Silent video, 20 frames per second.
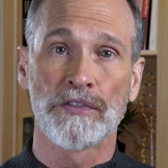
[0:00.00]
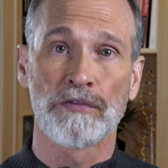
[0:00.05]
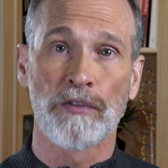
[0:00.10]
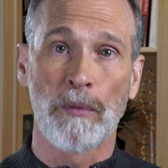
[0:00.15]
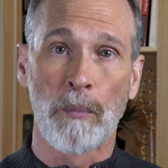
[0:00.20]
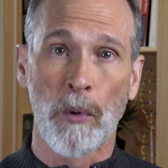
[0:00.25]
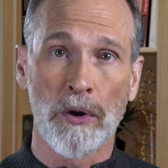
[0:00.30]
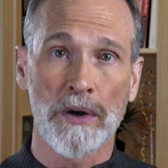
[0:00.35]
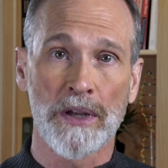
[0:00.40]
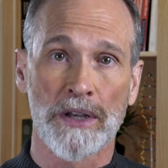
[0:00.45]

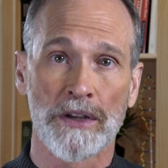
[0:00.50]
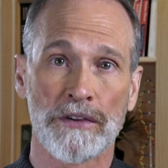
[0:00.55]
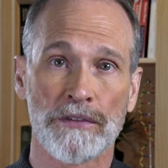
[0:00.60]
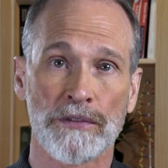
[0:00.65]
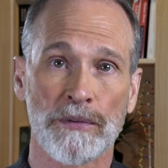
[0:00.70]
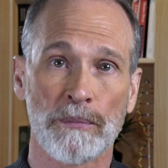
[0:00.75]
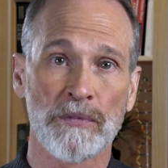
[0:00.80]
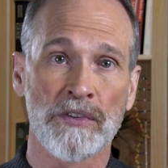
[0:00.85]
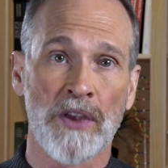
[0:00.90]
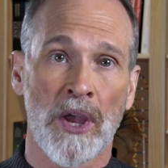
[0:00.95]
from
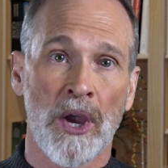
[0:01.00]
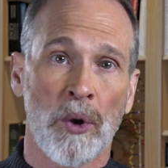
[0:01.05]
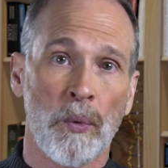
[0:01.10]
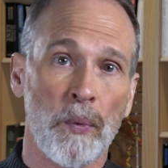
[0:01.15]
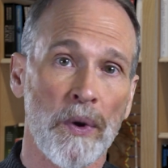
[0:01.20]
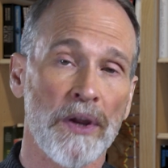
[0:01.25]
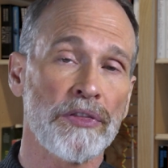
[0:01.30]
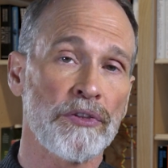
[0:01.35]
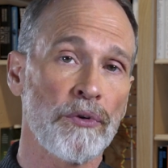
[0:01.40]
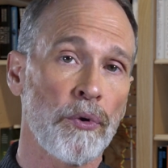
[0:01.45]
organisms
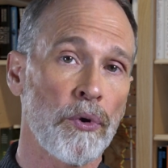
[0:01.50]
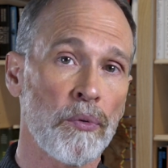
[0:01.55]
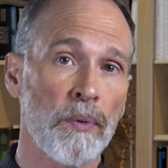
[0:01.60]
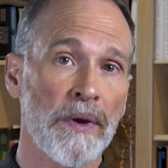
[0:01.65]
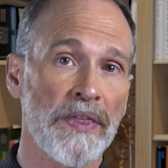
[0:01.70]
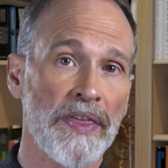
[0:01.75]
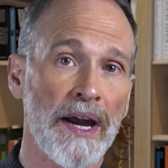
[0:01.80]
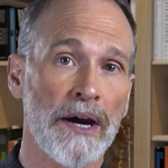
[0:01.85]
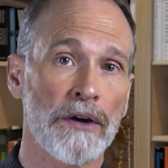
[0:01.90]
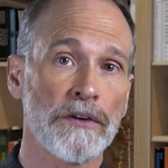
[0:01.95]
with or
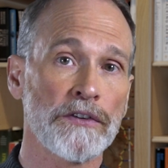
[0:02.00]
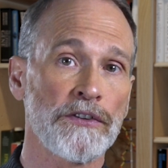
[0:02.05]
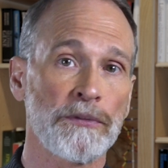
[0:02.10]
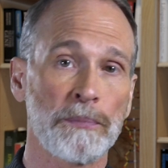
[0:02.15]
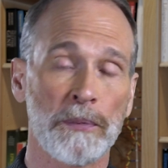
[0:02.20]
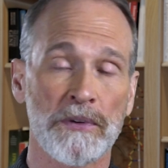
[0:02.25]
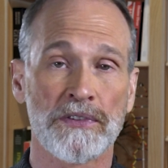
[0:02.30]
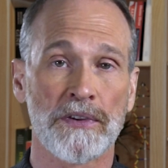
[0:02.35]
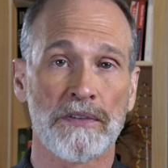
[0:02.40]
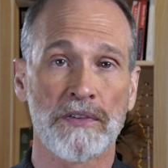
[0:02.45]
without
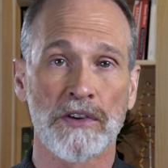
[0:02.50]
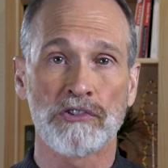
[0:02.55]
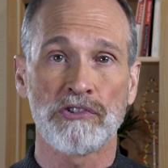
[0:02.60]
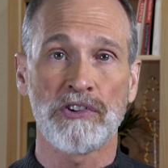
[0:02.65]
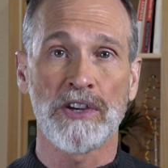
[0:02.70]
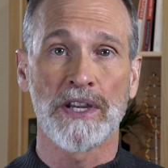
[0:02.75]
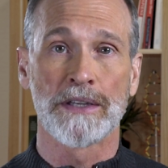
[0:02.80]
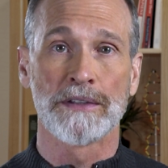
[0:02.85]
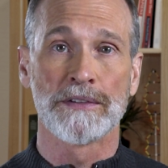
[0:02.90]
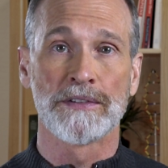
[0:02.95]
specific
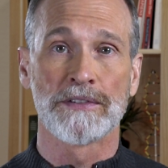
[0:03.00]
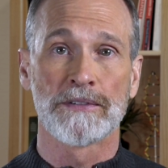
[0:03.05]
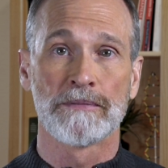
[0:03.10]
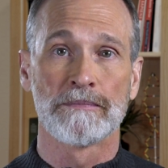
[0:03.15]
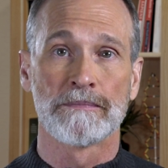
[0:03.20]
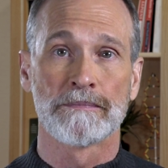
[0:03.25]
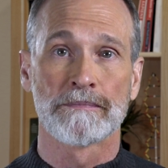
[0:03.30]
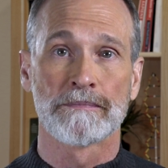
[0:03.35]
genes.